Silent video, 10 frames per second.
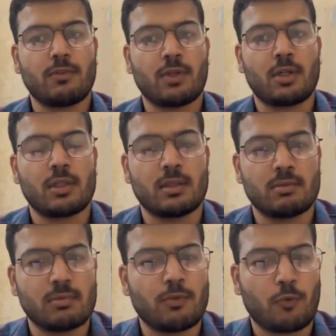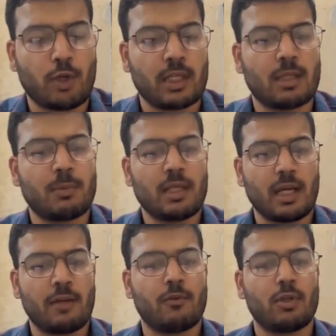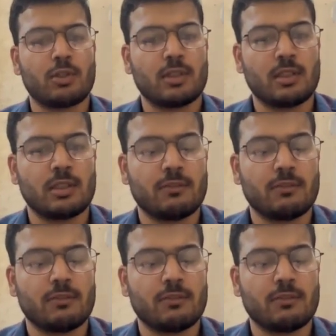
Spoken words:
For example, I have also done